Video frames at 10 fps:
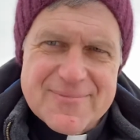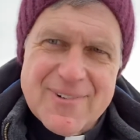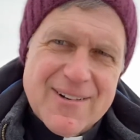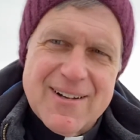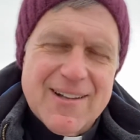
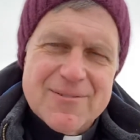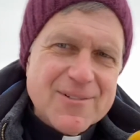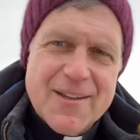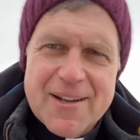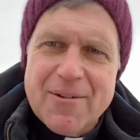
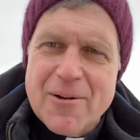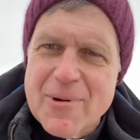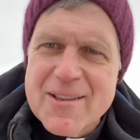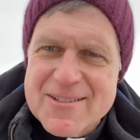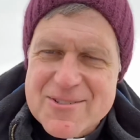Anyway,
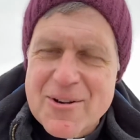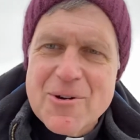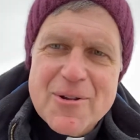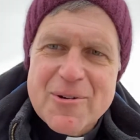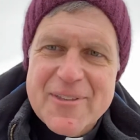one of the
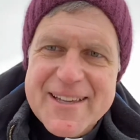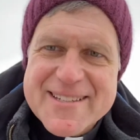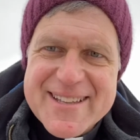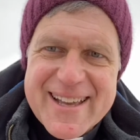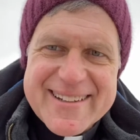her thing
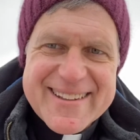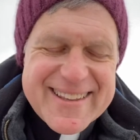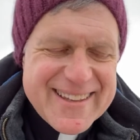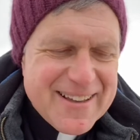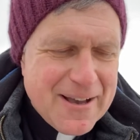is that
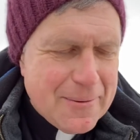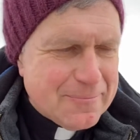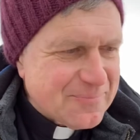the